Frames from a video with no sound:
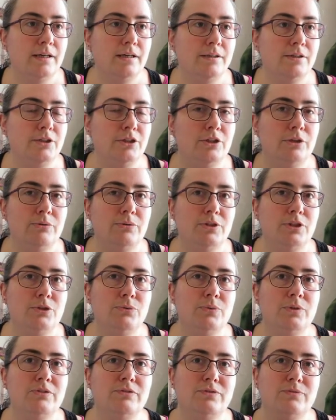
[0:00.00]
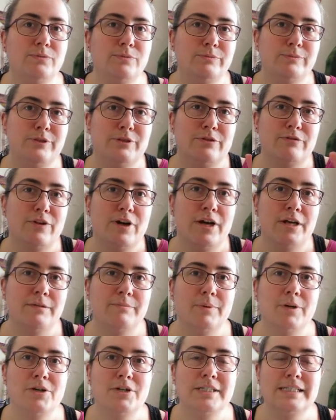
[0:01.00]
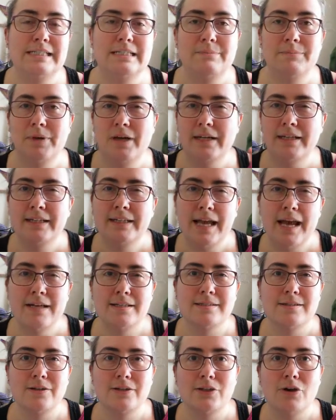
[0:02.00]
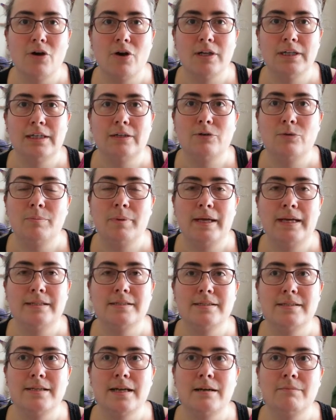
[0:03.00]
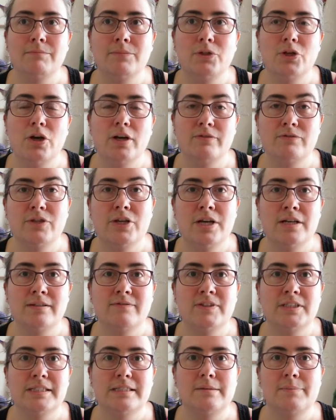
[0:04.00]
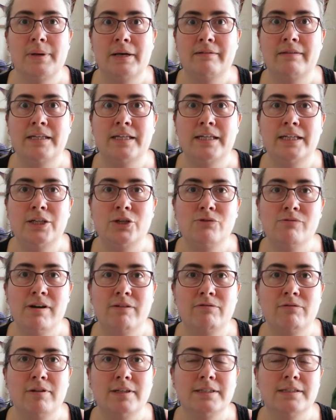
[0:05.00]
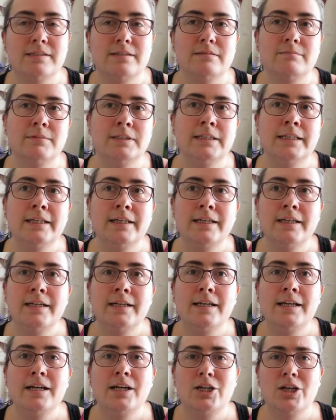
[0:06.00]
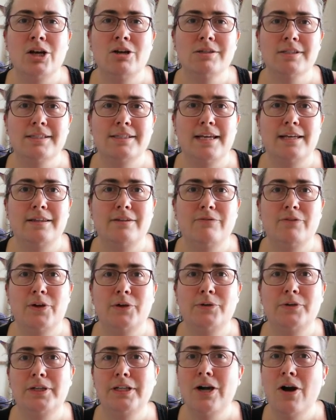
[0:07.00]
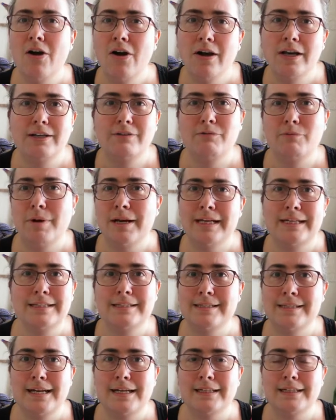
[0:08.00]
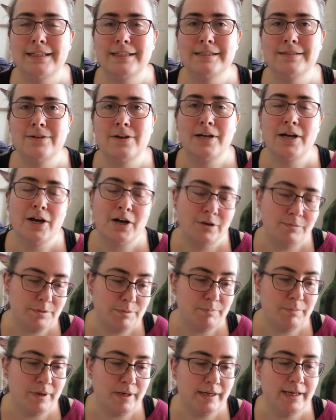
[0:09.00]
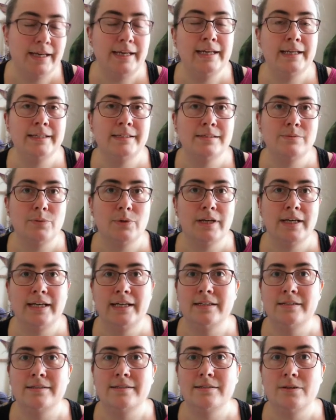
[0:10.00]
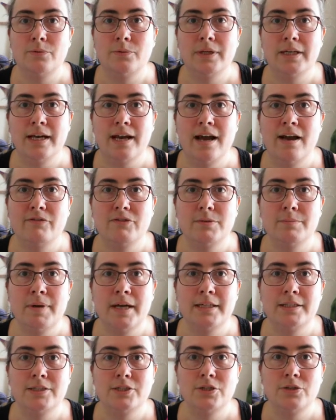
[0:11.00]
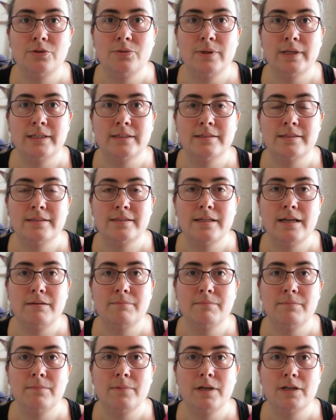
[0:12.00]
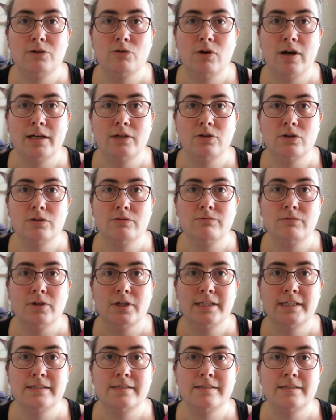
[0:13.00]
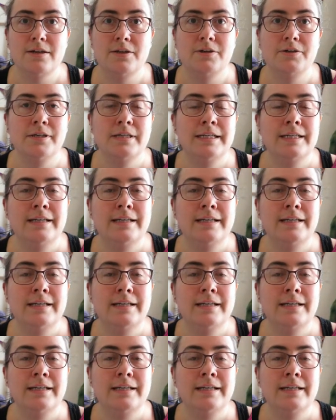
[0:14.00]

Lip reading: you would have sort of heard behind it, but I guess I got a little bit kind of nervous about the EU referendum. Can't say the vote kind of went exactly as I hoped, but it is what it is, so we're going to have to make do and crack on, right? So